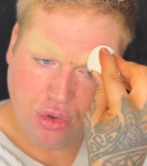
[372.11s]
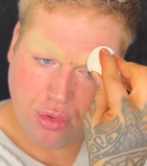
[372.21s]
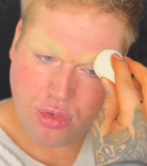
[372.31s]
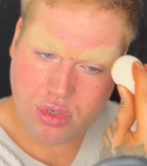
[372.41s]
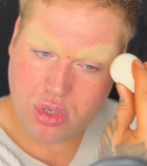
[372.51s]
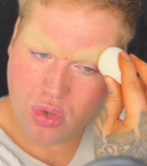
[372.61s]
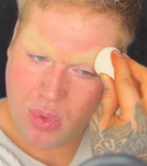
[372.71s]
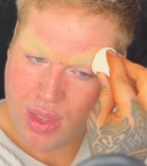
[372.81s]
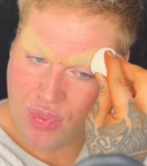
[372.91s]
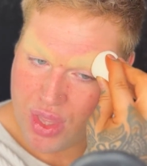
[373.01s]
dust
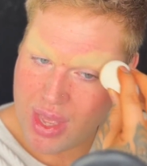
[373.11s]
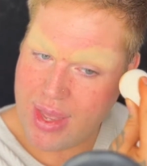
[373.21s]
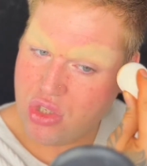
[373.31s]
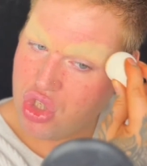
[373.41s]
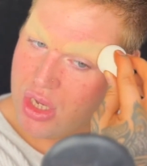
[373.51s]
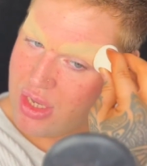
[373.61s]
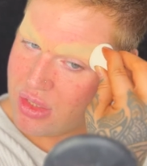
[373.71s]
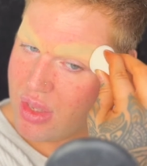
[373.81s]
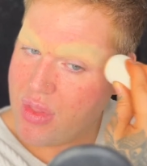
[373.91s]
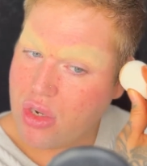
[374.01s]
away the edges,
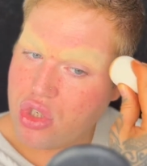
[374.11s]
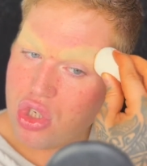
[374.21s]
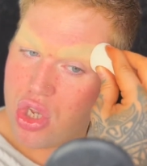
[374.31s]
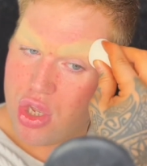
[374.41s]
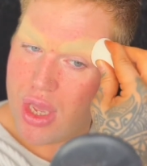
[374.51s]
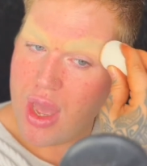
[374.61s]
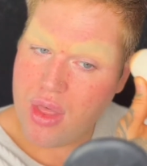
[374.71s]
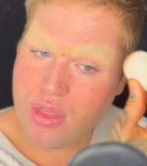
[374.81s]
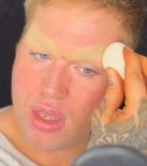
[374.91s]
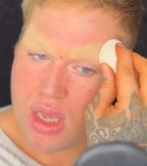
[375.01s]
and then I'll show you
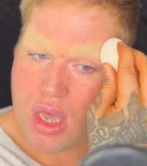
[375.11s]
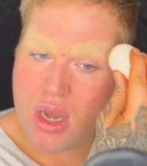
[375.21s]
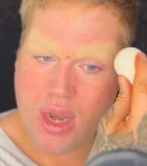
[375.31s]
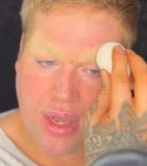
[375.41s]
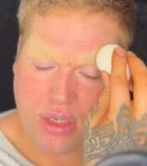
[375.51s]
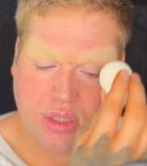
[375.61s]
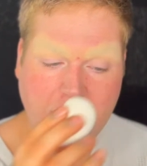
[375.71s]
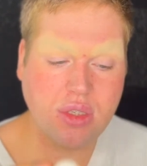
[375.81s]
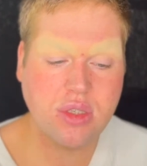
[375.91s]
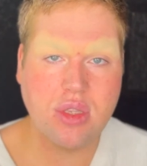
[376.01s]
the
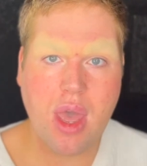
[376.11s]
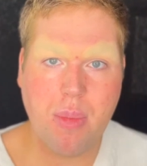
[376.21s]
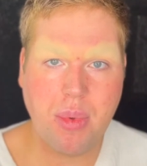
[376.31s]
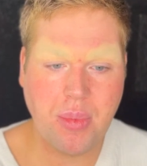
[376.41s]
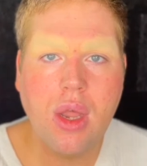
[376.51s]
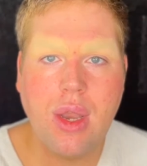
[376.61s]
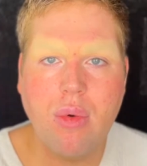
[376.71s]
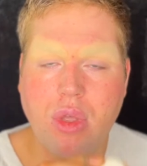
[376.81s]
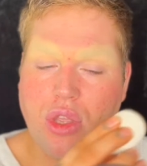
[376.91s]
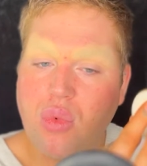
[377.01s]
next step. Now you